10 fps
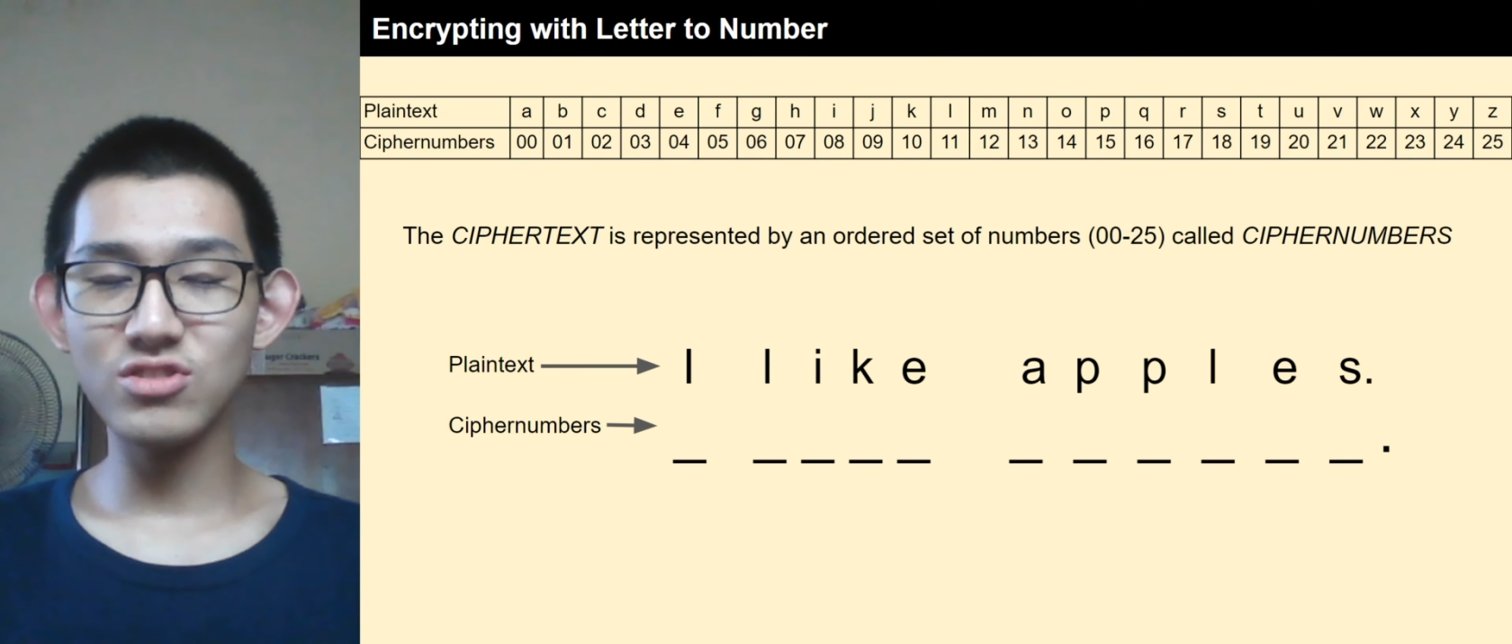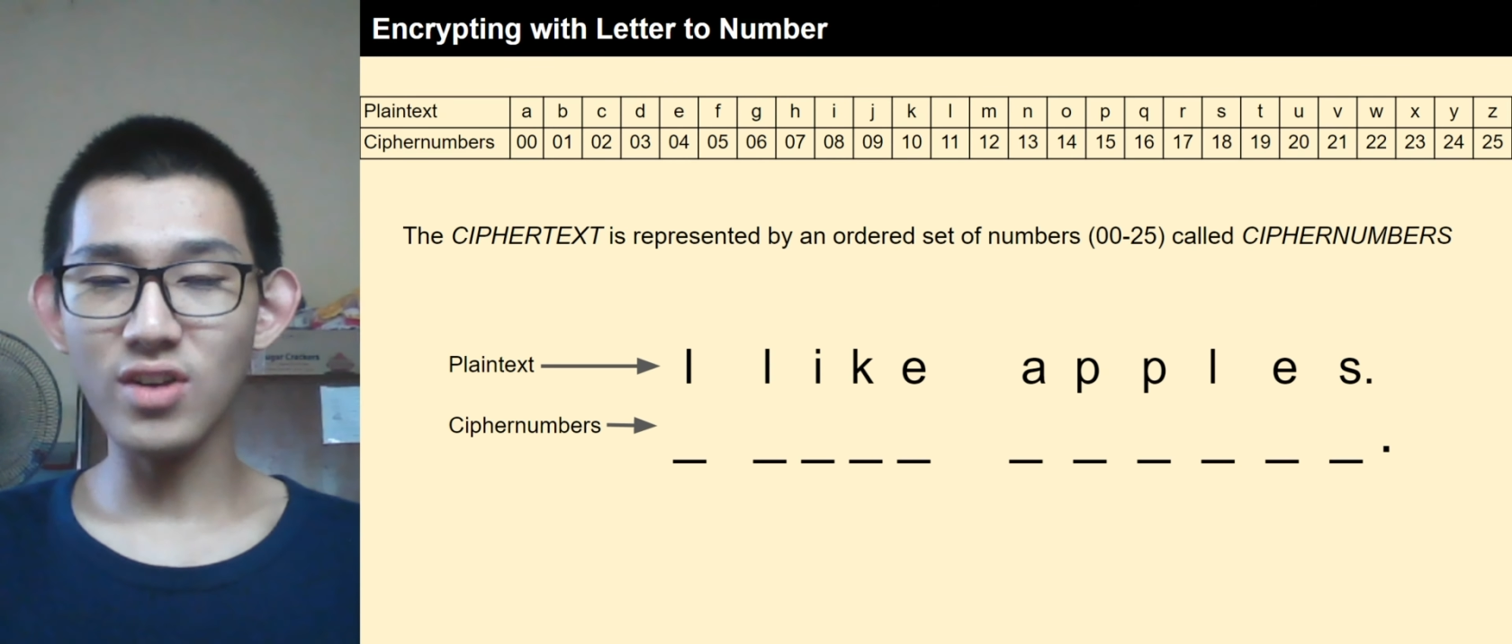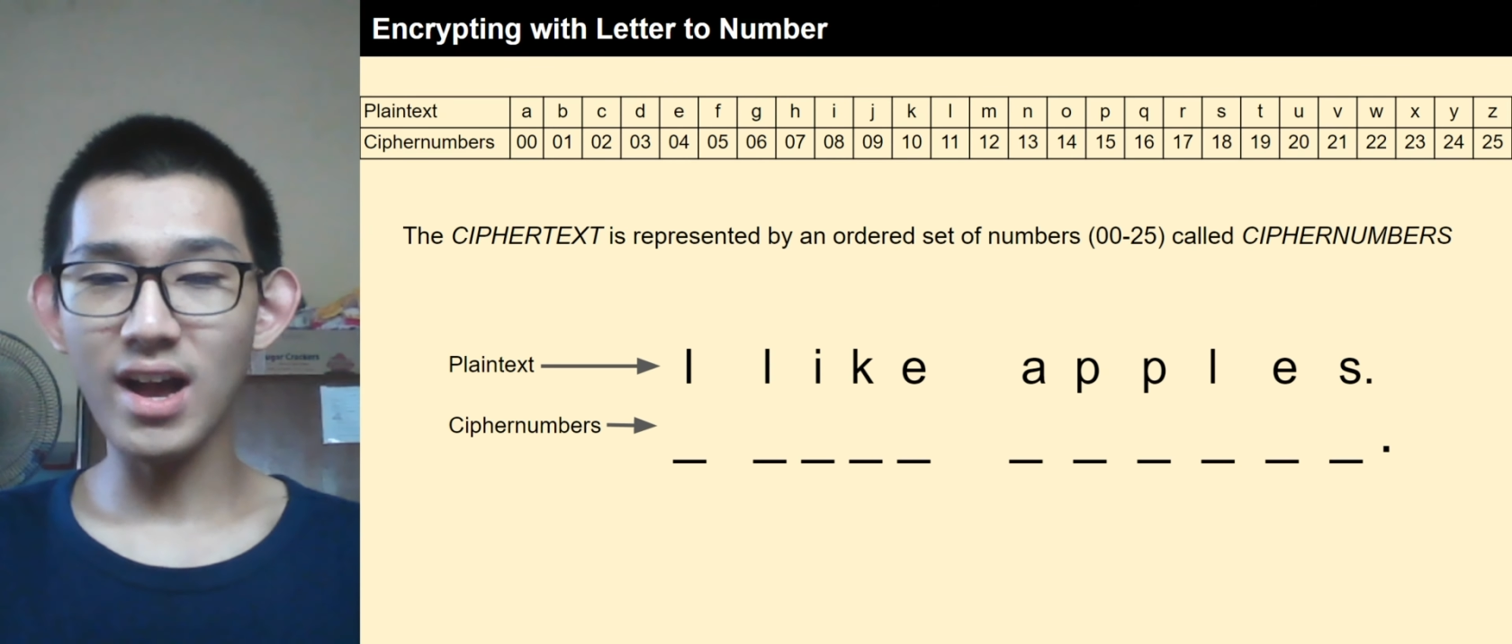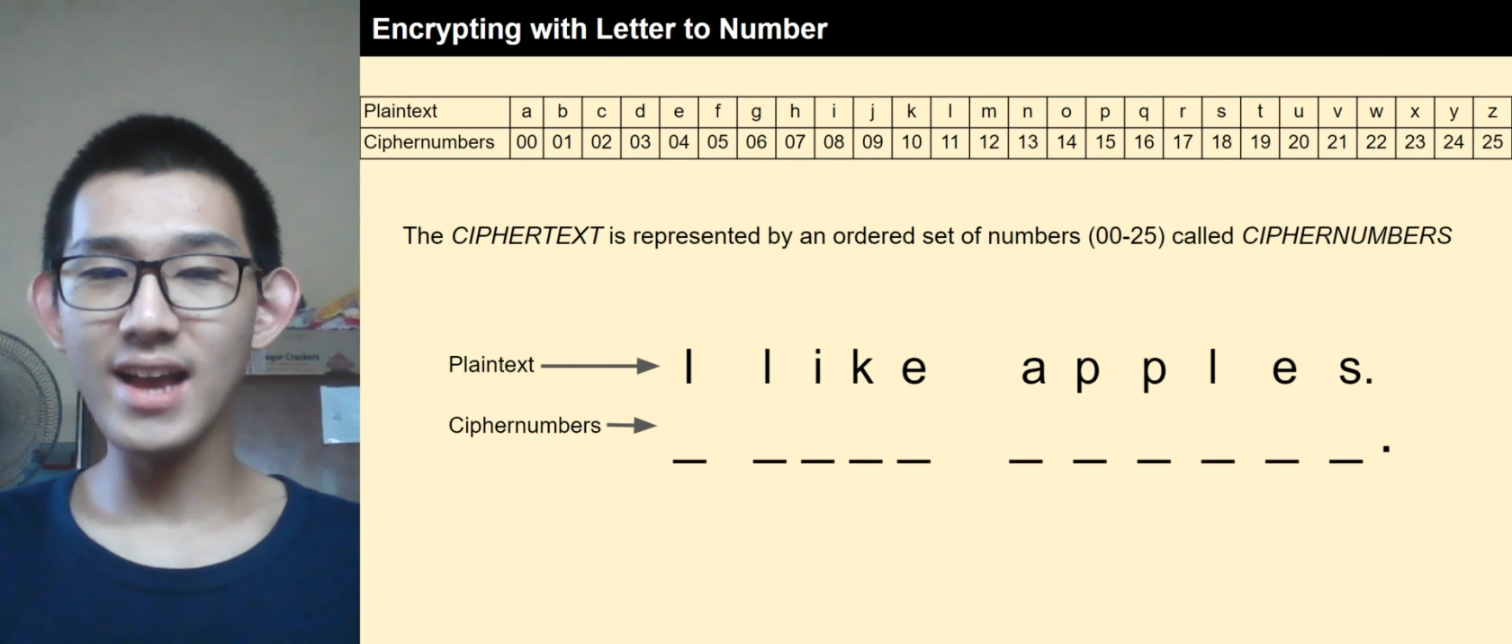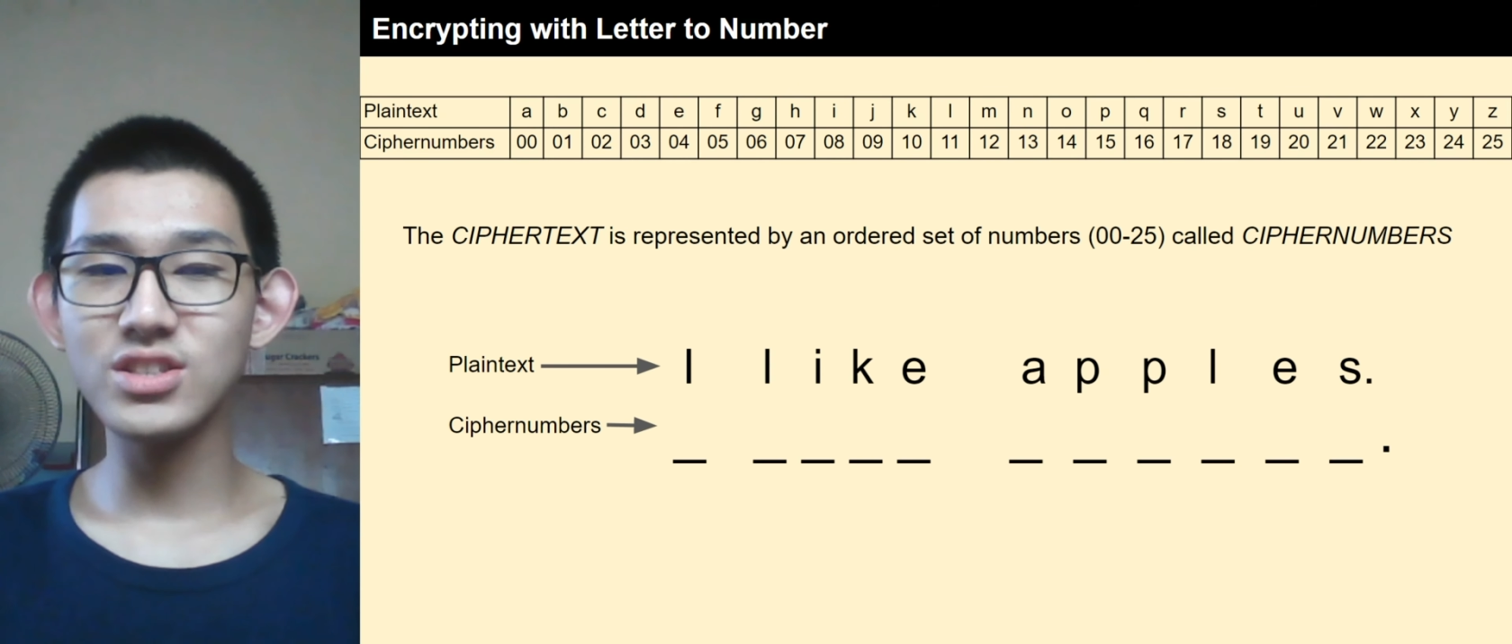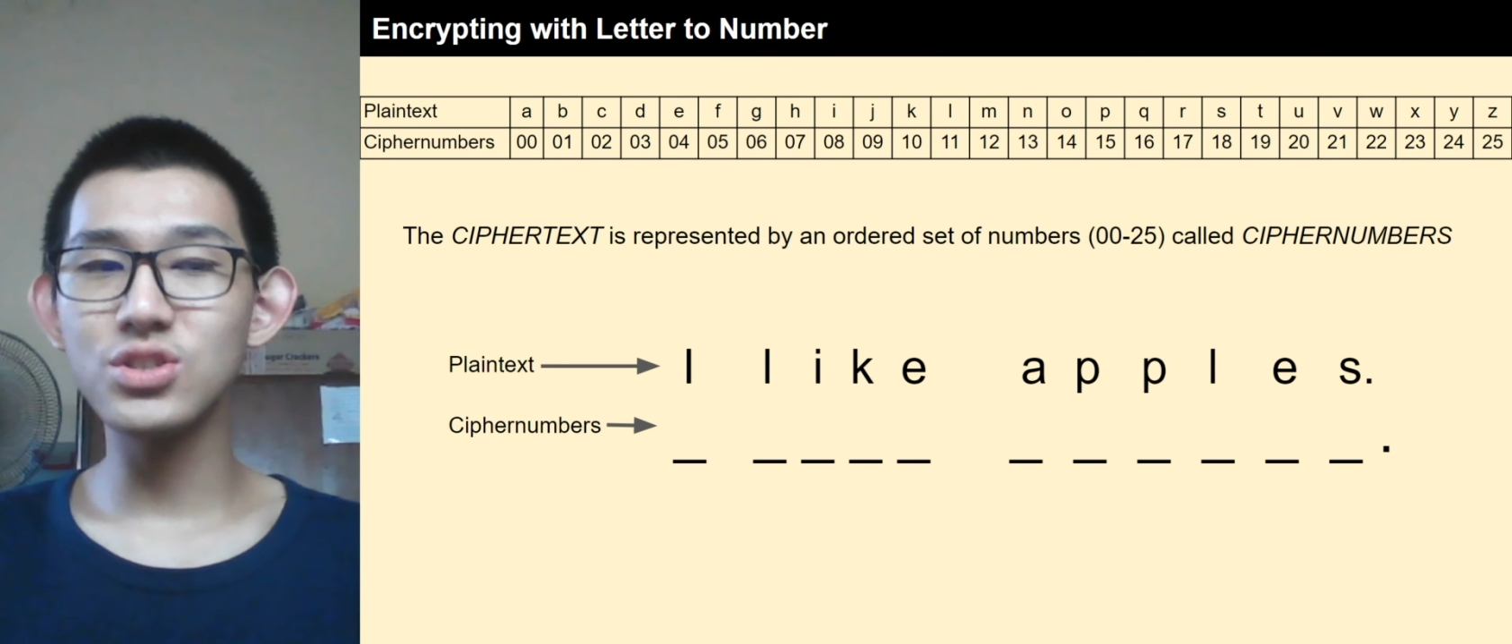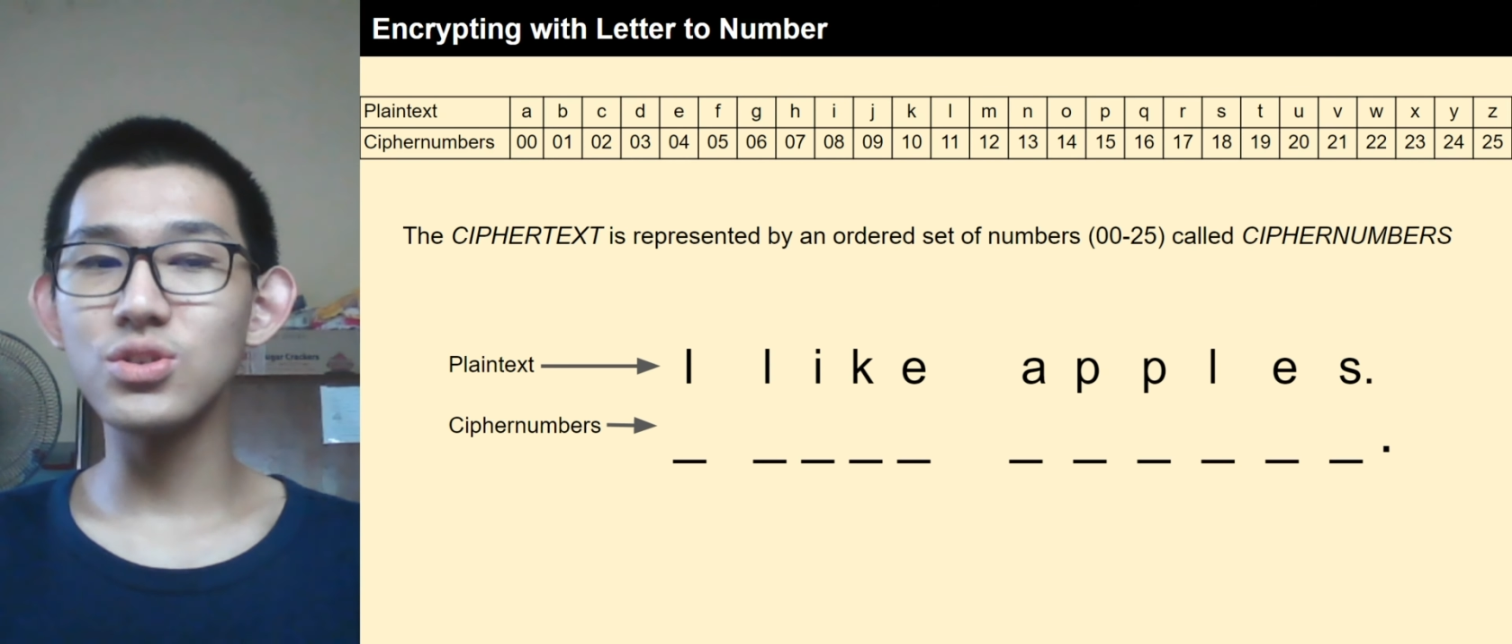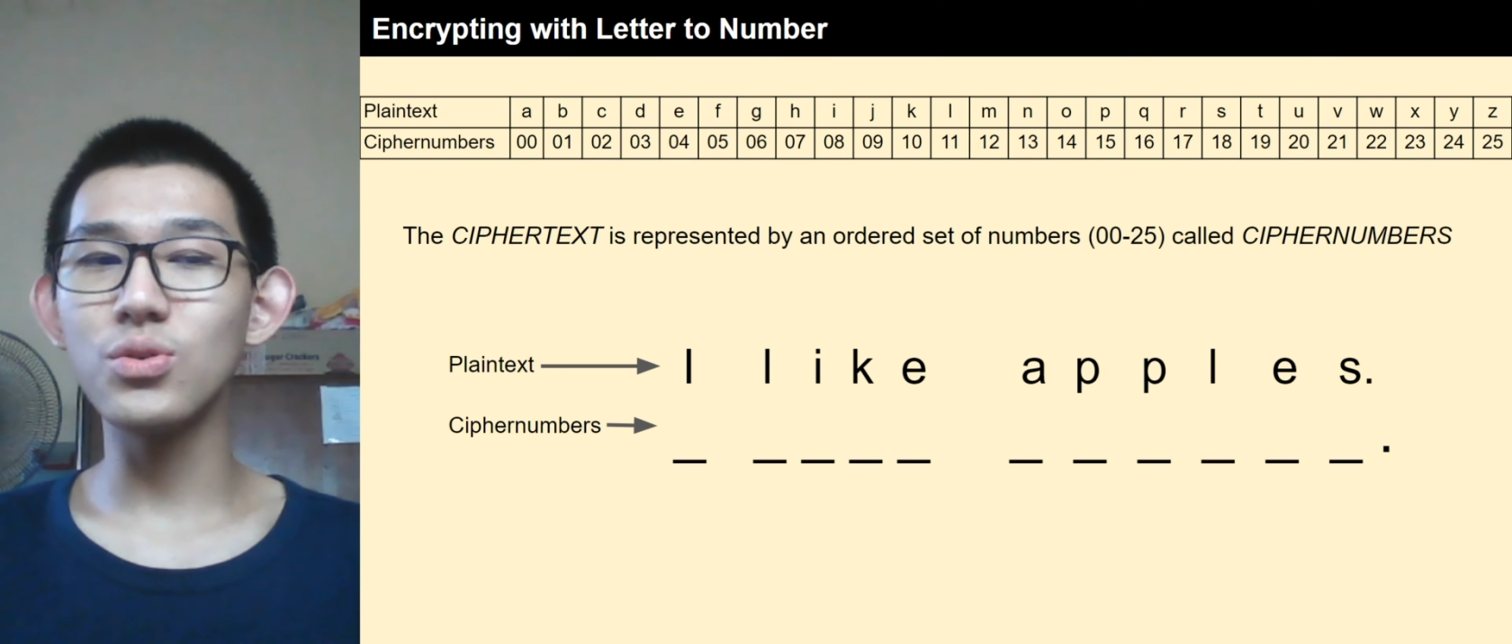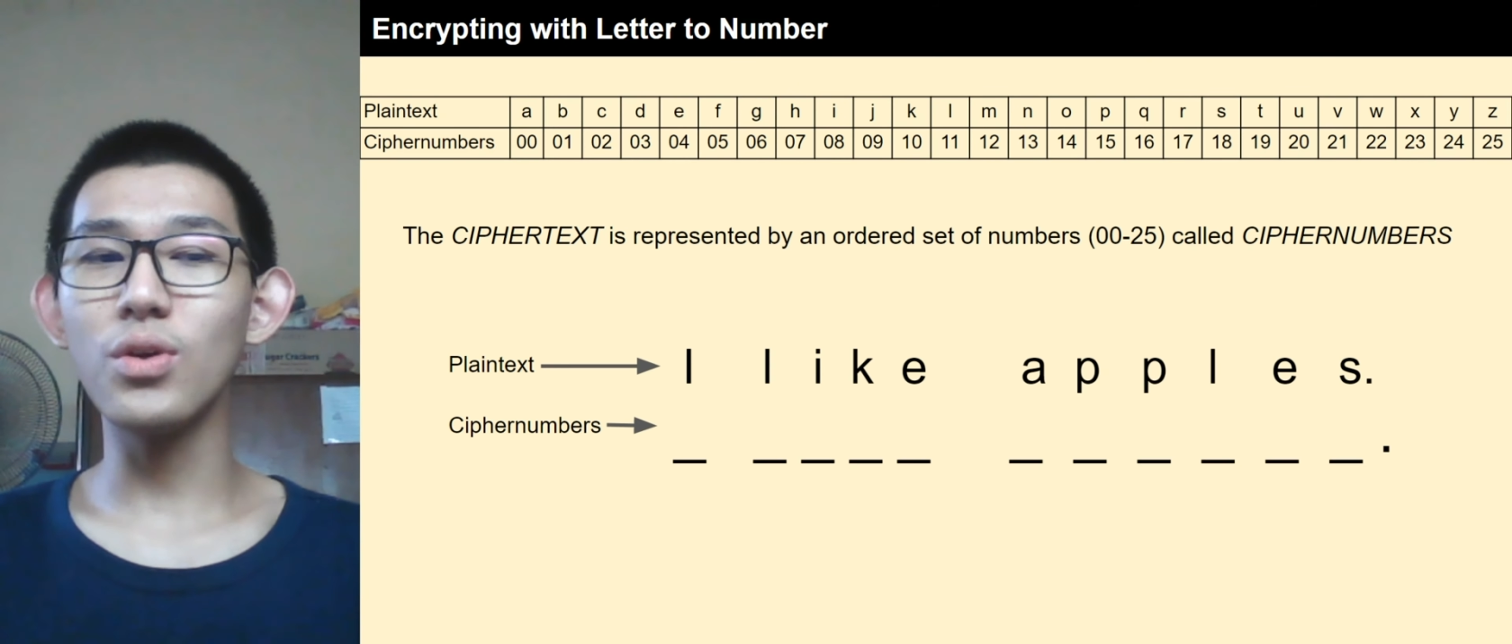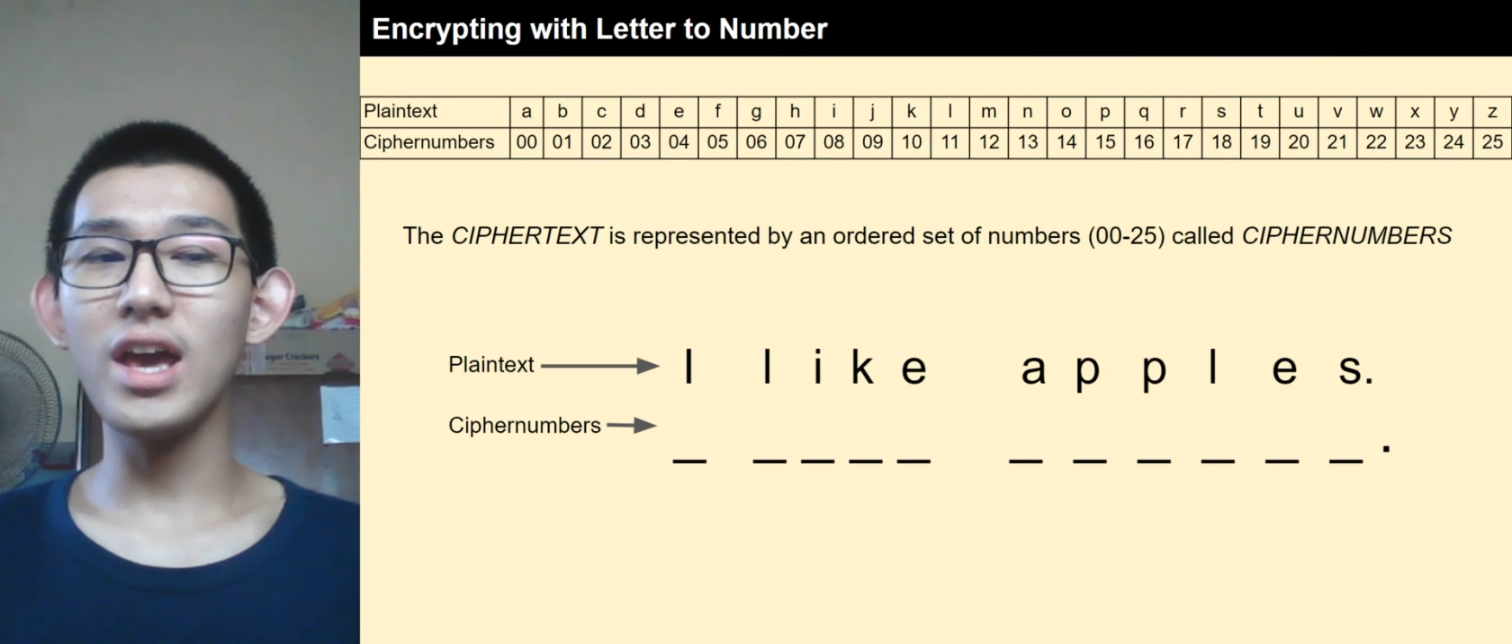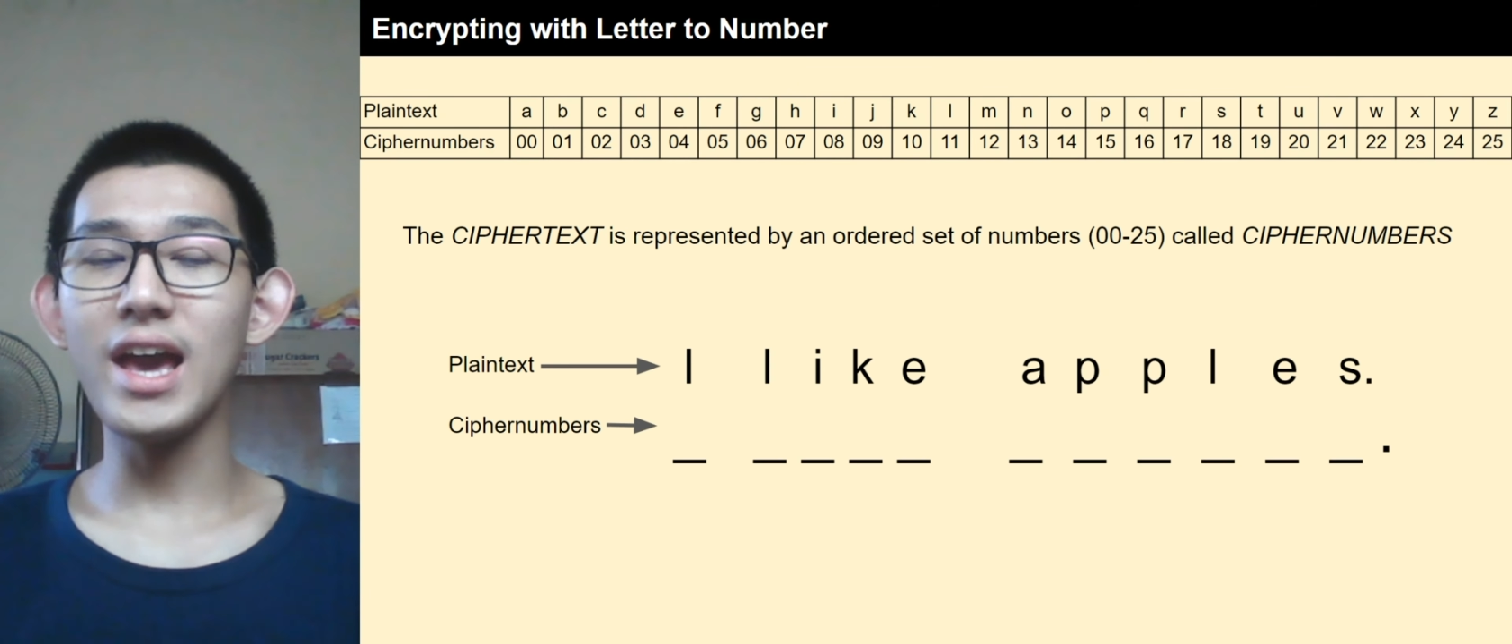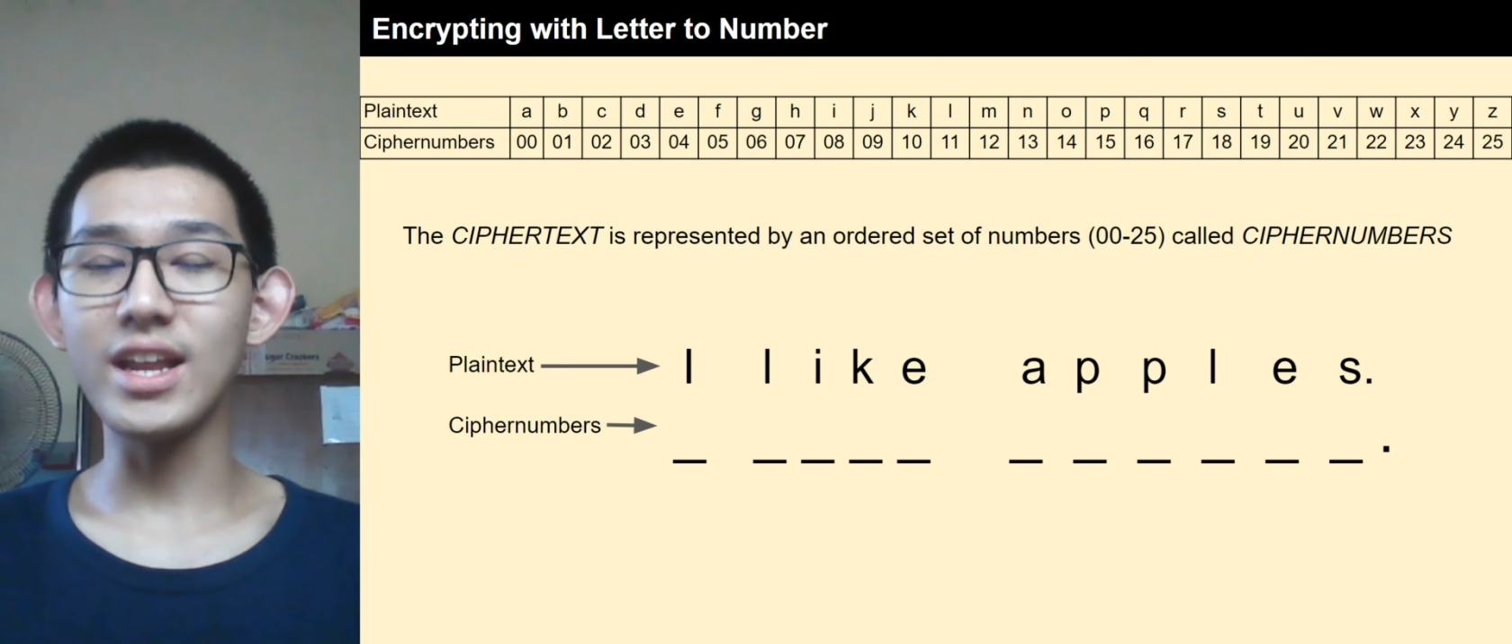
try to